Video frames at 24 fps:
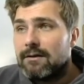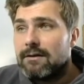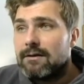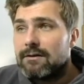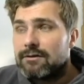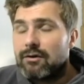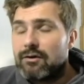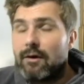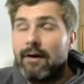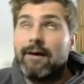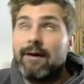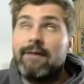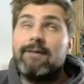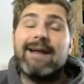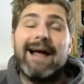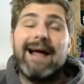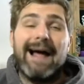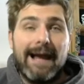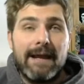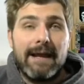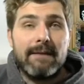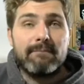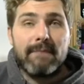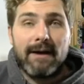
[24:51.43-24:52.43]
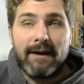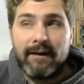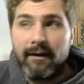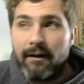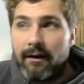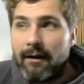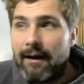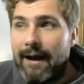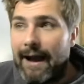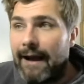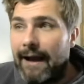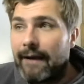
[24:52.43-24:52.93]
sorry, I need 8
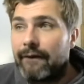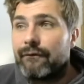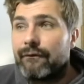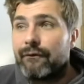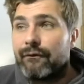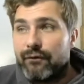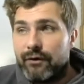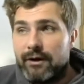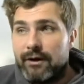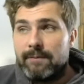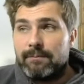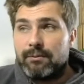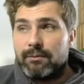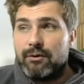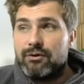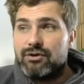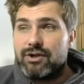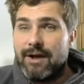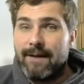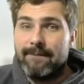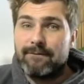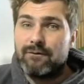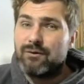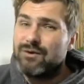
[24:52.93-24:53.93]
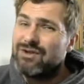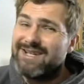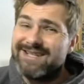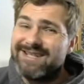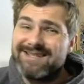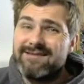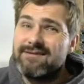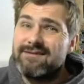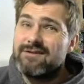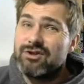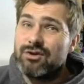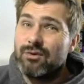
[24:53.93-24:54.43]
mana and 3 blue gems, which
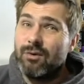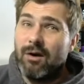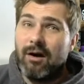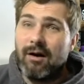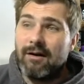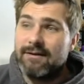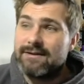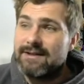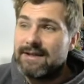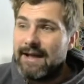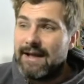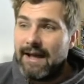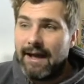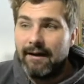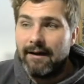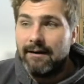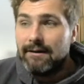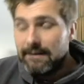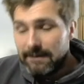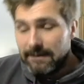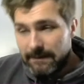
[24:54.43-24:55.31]
isn't too hard to get.